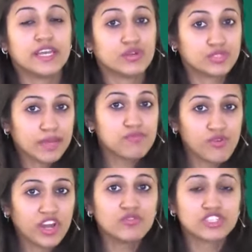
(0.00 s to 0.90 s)
Now step
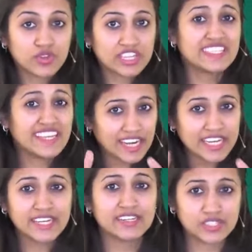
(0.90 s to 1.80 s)
1 was to actually
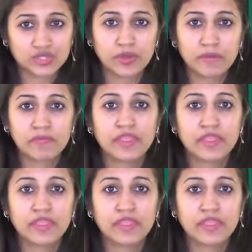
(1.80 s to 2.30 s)
write it this way.